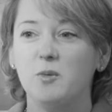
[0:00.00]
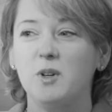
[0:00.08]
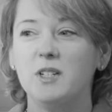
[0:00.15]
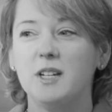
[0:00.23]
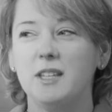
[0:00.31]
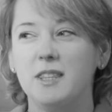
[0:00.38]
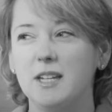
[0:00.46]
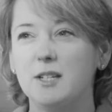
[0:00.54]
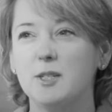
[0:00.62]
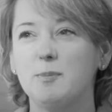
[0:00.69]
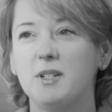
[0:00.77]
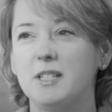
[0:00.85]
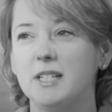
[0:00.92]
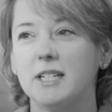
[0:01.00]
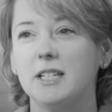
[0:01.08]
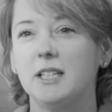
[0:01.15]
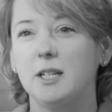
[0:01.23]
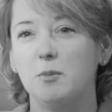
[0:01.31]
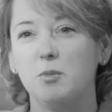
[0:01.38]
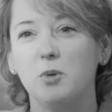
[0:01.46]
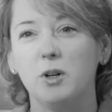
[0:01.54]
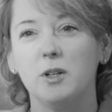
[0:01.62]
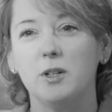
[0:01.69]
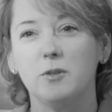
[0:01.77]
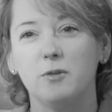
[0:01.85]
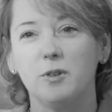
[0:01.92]
which I think is particularly
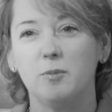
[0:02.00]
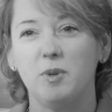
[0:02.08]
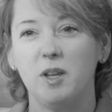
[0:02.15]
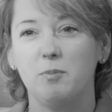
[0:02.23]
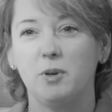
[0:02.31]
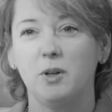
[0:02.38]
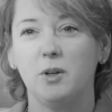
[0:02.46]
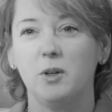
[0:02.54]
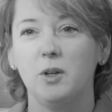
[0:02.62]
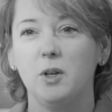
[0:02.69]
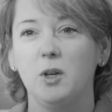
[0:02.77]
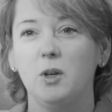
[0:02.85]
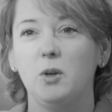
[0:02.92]
important for people